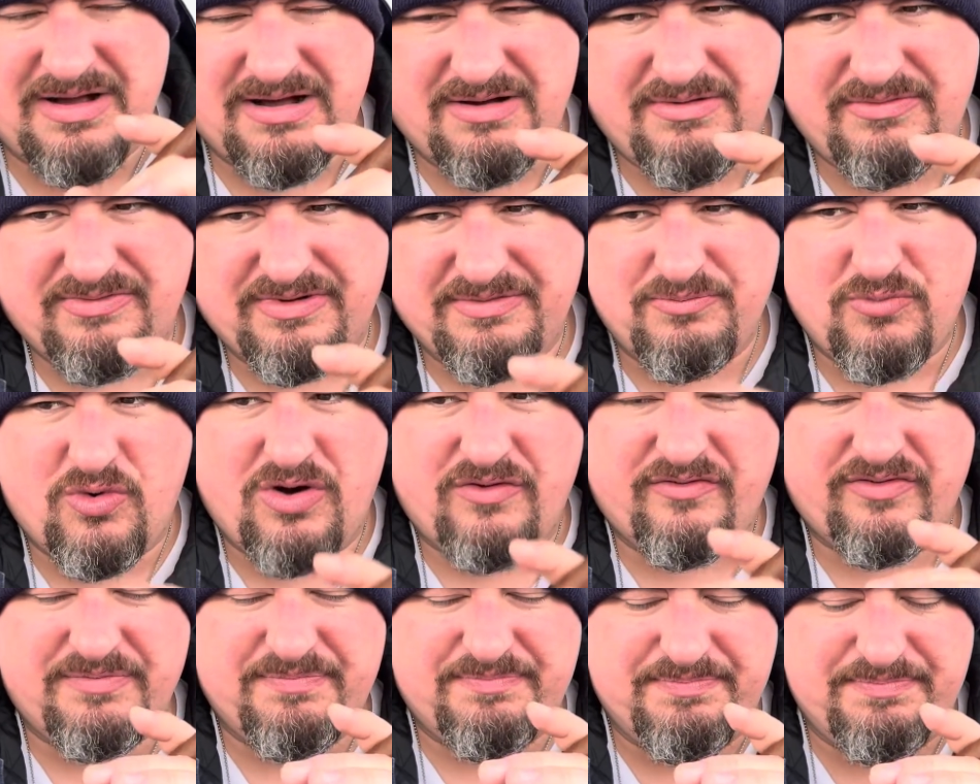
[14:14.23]
more of
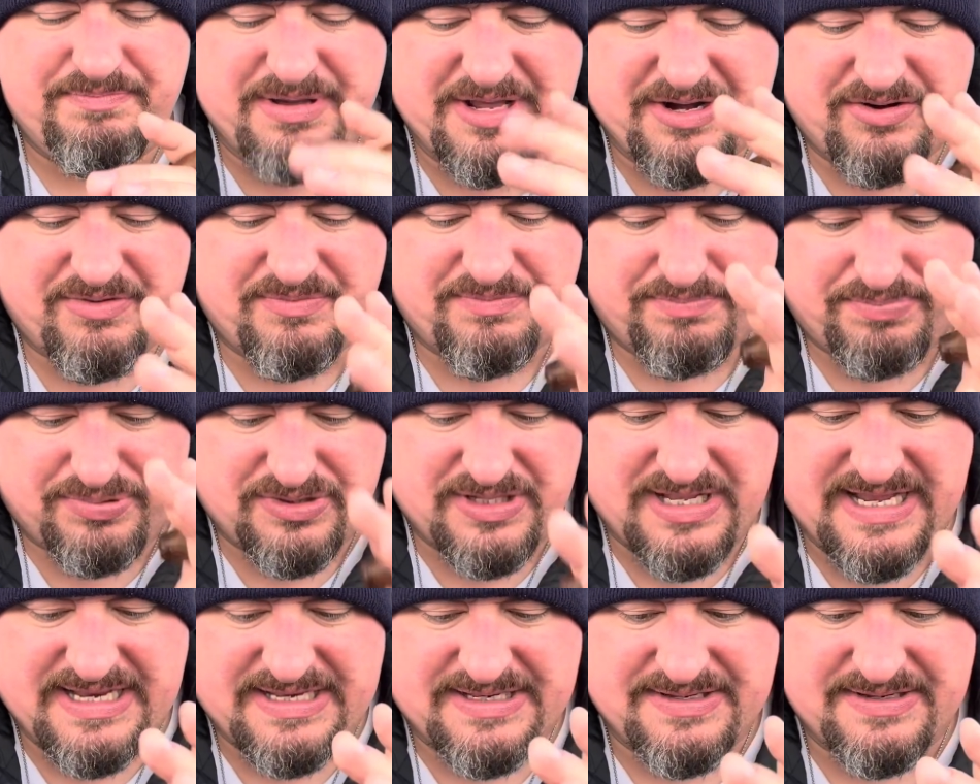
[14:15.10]
a better
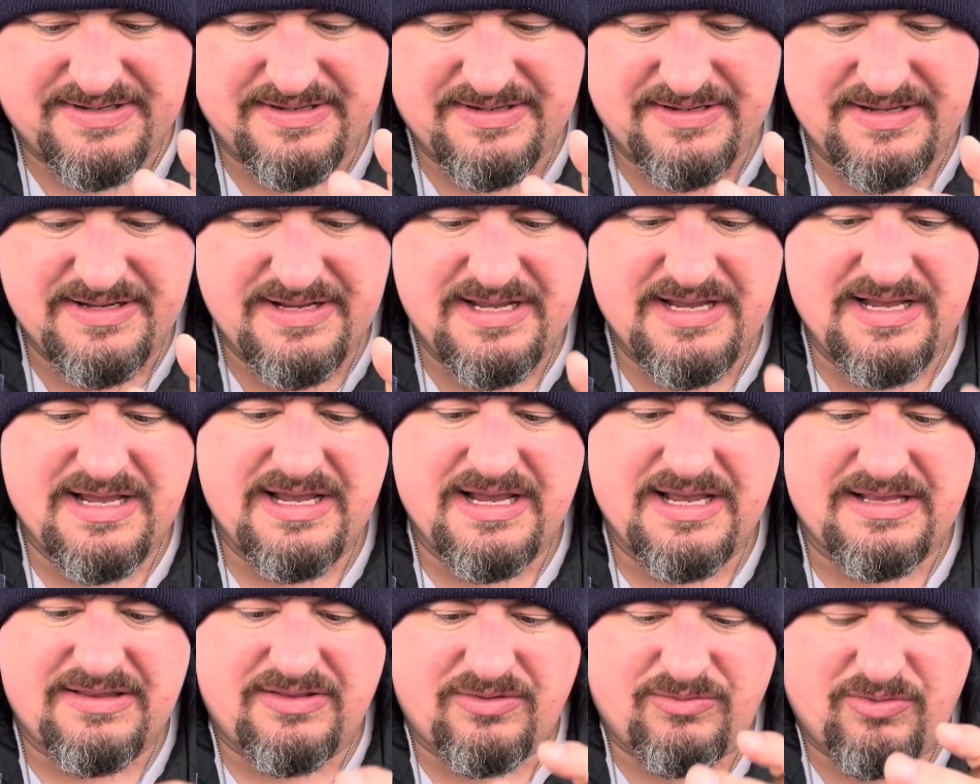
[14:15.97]
blend and
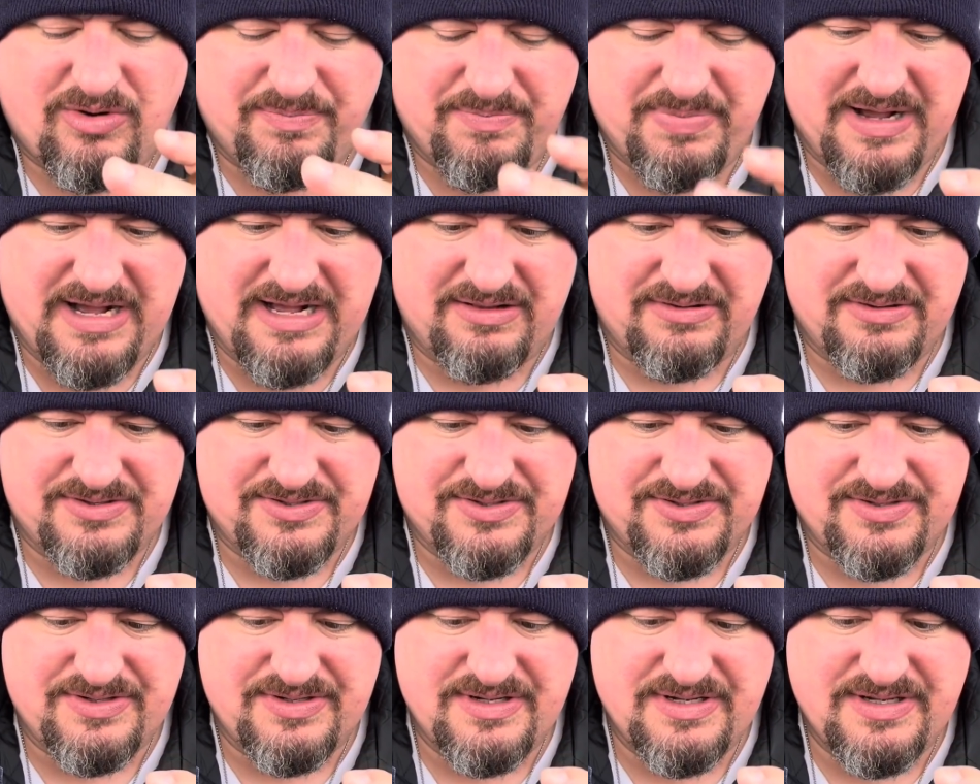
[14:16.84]
a little more polished,
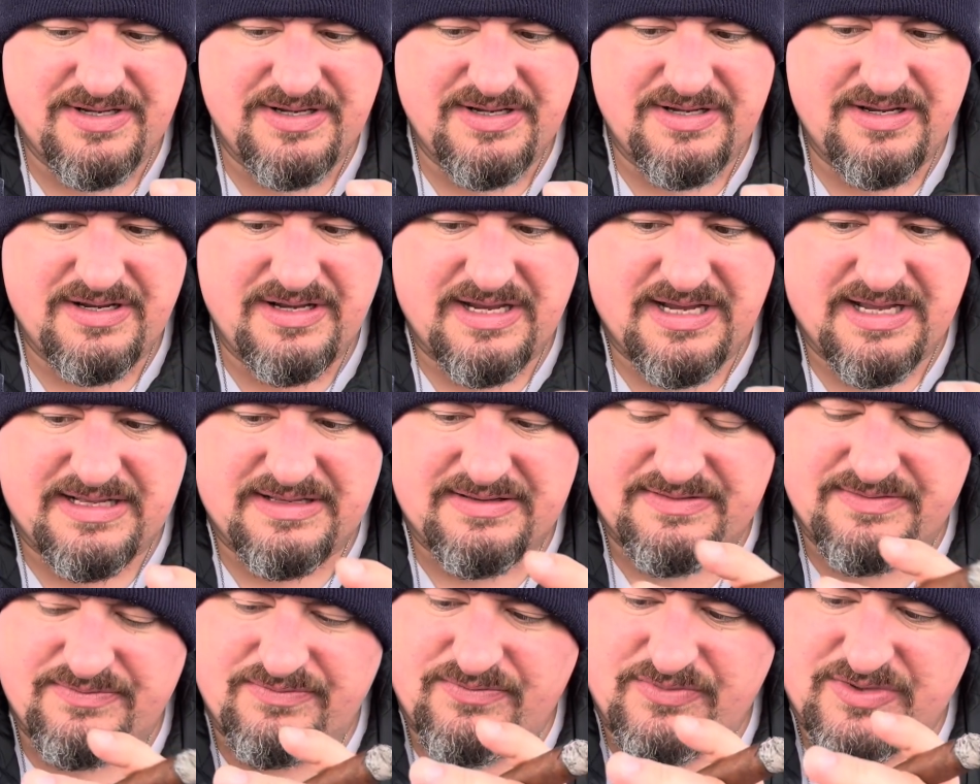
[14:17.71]

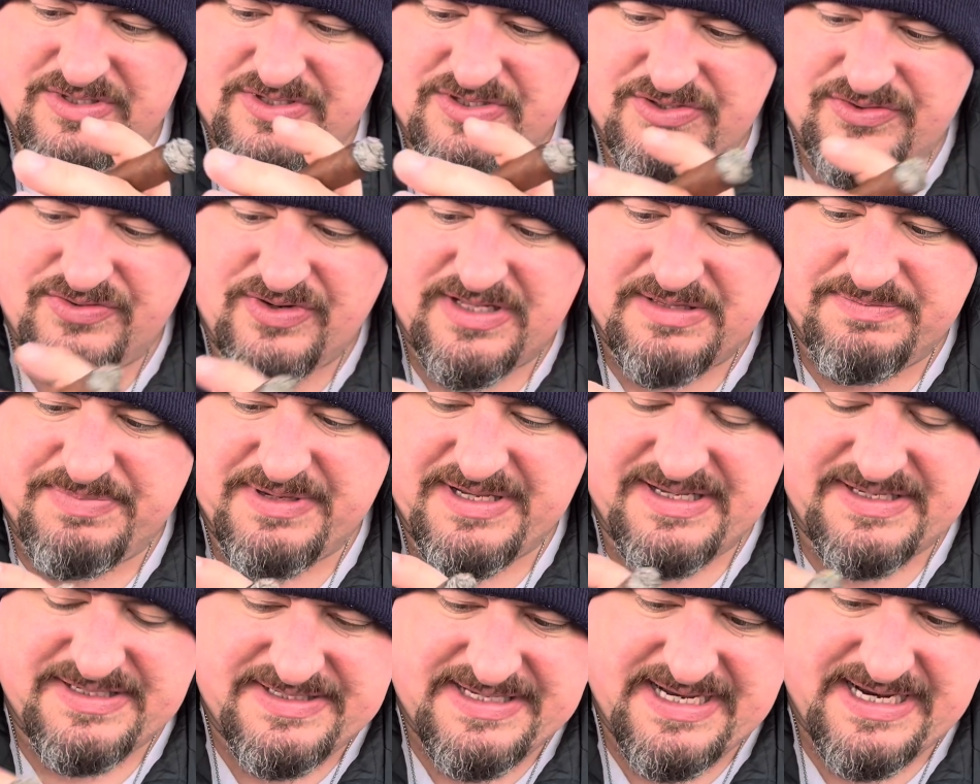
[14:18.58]
and with strength being
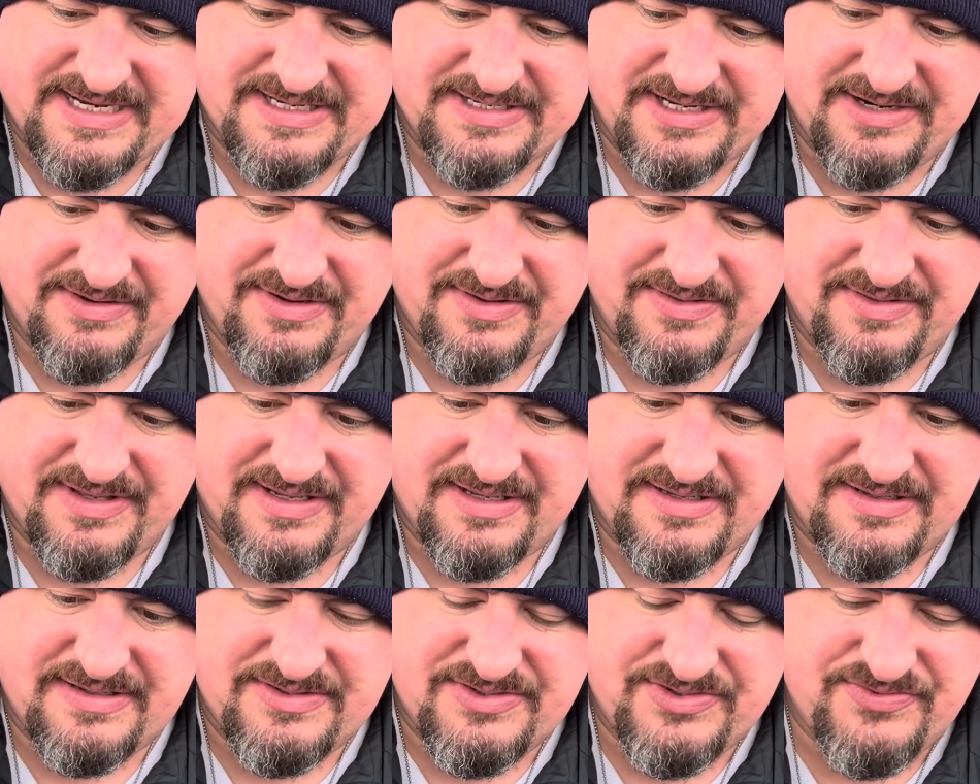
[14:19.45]
a secondary thing.
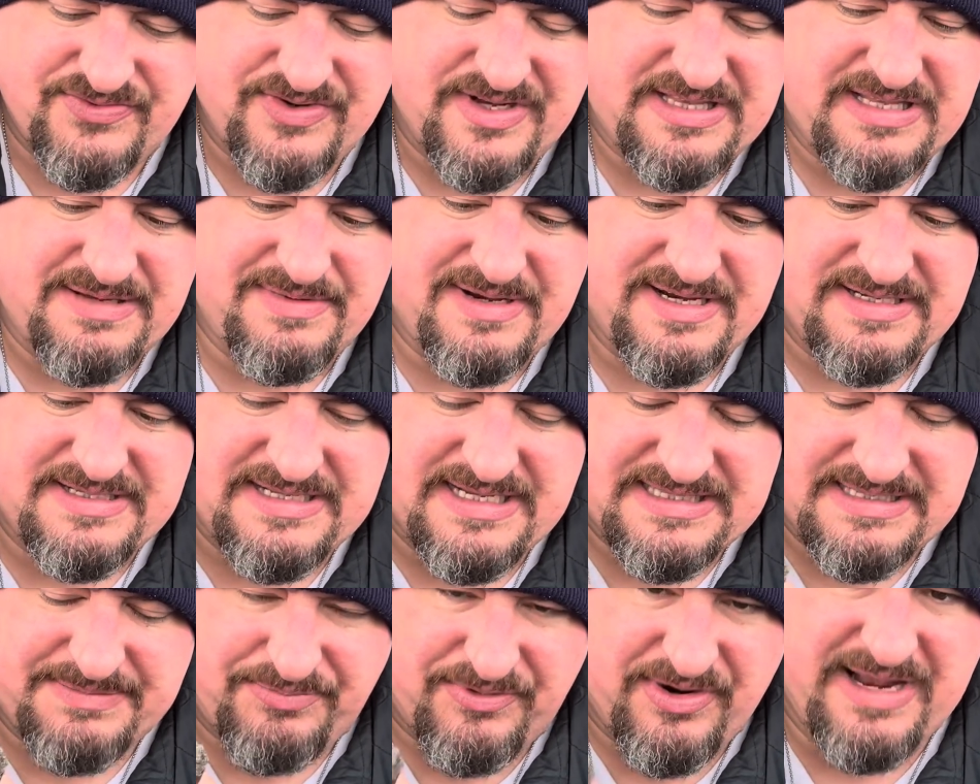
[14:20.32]
Strength to me is not
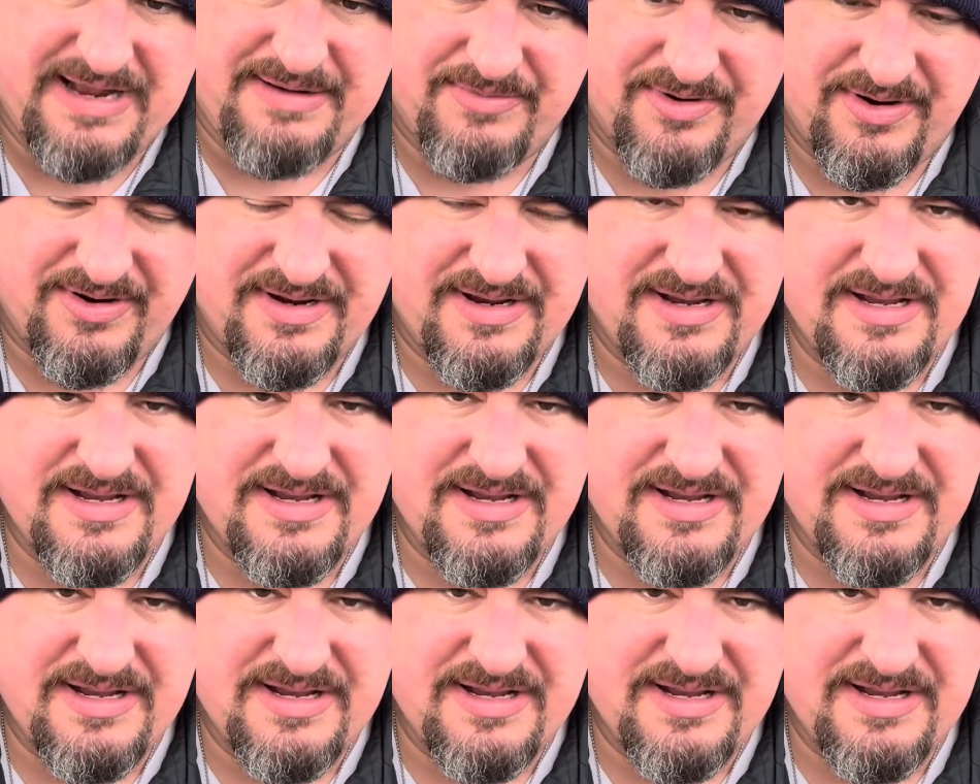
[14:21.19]
the primary.